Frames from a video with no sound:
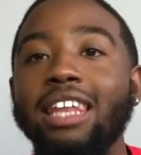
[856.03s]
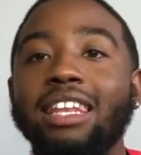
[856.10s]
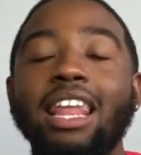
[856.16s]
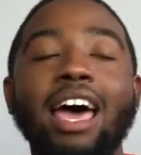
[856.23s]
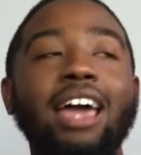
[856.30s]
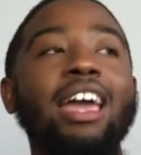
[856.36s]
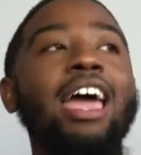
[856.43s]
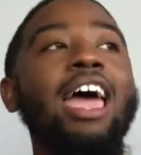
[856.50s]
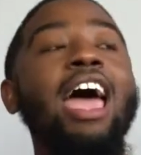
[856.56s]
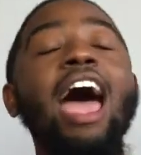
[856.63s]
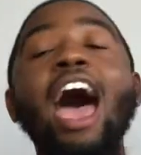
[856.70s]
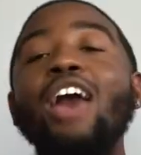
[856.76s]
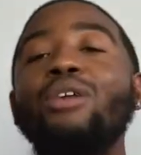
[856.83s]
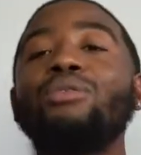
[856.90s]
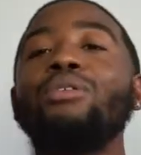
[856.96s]
Like,
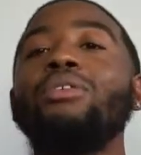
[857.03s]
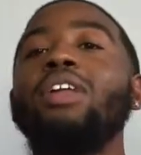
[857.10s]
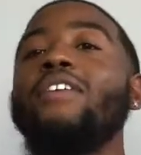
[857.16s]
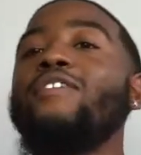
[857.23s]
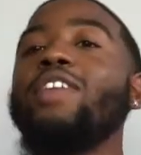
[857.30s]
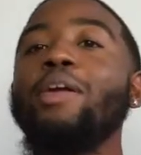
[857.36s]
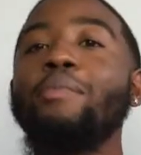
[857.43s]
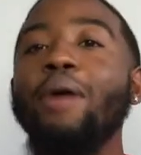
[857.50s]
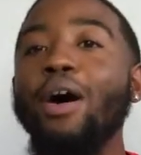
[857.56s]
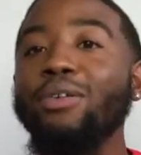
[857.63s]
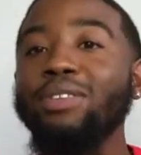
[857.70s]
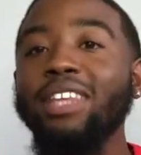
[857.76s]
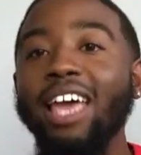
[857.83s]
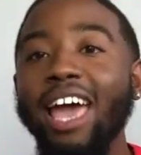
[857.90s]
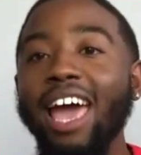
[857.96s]
I don't know nothing
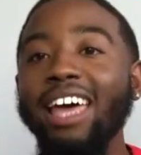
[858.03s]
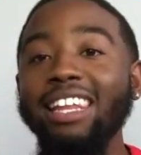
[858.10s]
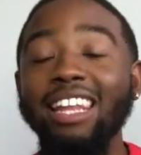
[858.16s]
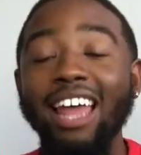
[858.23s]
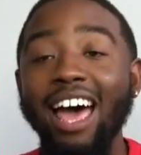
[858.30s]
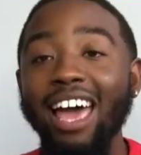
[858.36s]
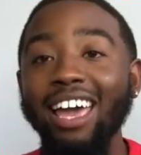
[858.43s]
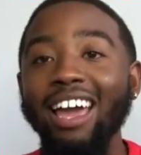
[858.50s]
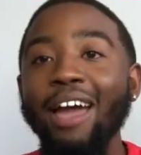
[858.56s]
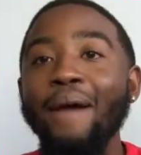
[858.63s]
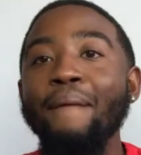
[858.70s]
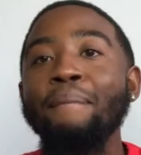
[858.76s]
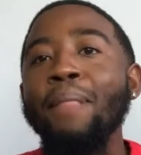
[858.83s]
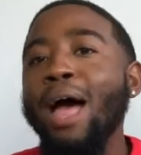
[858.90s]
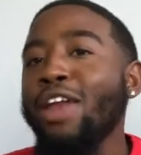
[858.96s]
about that. Like,
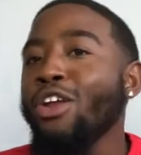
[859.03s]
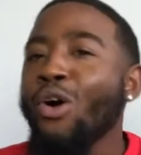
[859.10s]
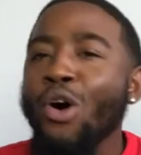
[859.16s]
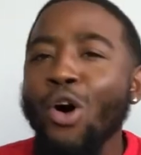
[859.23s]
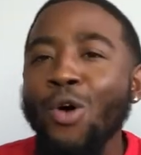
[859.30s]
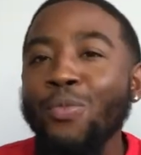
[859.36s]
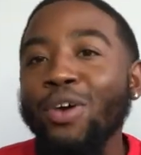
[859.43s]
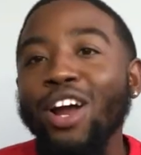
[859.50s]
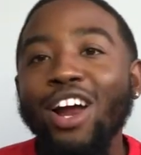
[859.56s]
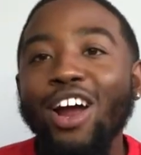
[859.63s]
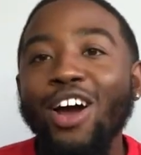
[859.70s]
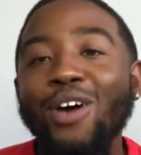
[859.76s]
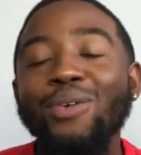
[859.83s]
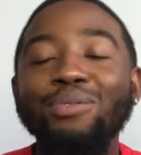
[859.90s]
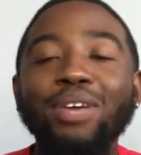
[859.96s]
I know
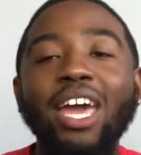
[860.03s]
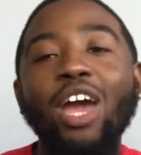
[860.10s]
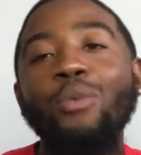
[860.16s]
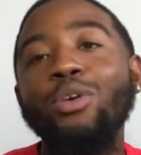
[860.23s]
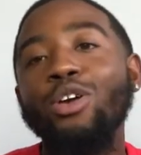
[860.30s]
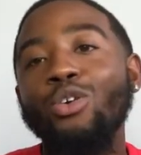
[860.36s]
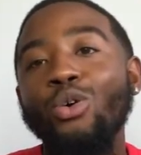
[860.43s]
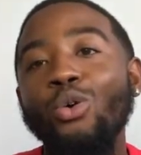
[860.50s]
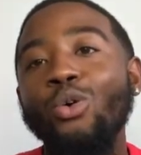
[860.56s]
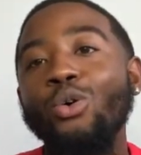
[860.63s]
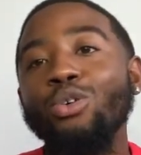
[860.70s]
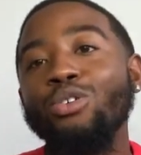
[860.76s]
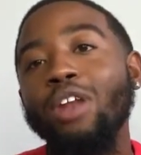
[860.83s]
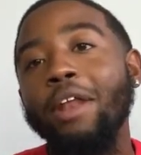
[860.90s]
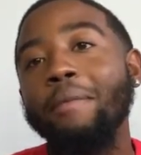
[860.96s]
homegirl, yeah, we cool,
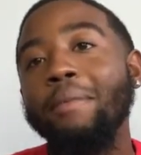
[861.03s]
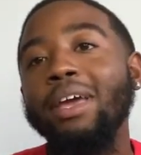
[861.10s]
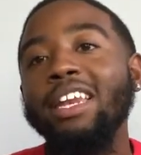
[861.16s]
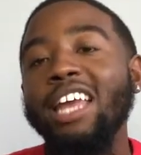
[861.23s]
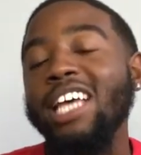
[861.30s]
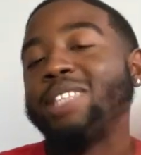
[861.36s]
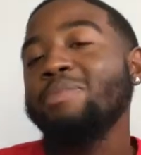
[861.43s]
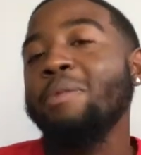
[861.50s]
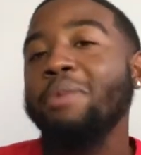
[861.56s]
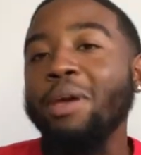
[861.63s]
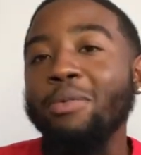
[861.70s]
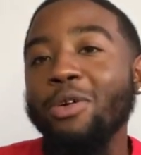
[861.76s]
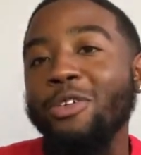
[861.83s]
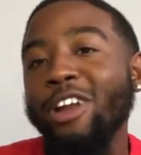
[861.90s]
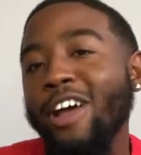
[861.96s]
you know what I mean? That's my
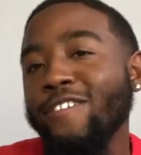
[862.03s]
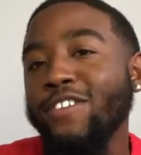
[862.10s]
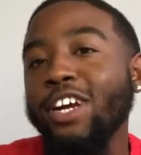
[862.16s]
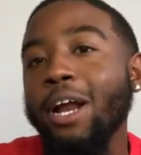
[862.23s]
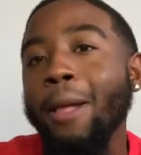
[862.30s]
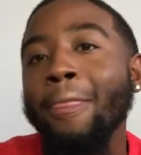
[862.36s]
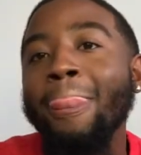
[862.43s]
baby or whatever.